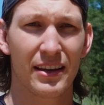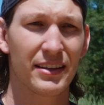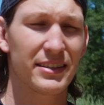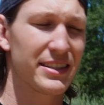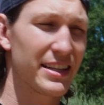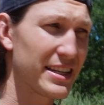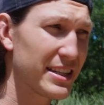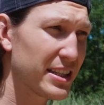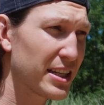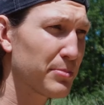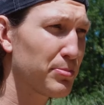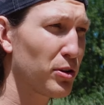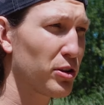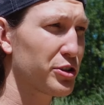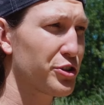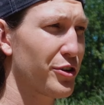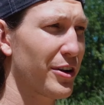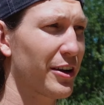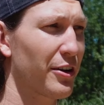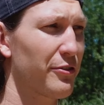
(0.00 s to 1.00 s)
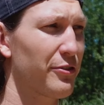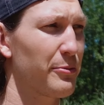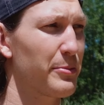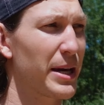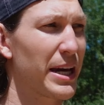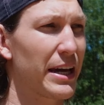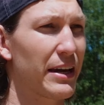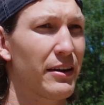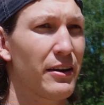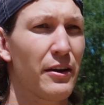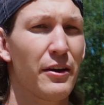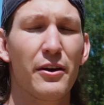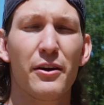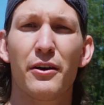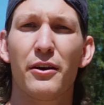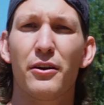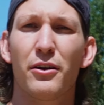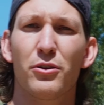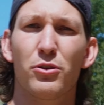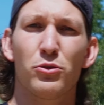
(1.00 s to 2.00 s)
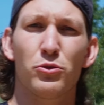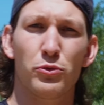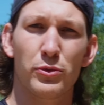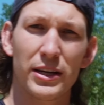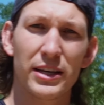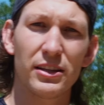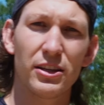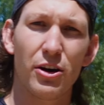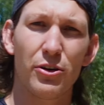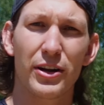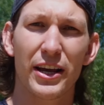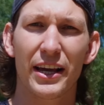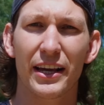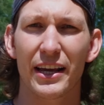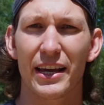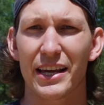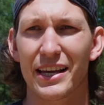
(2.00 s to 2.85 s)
It's easy to pull a trigger for me. Reloading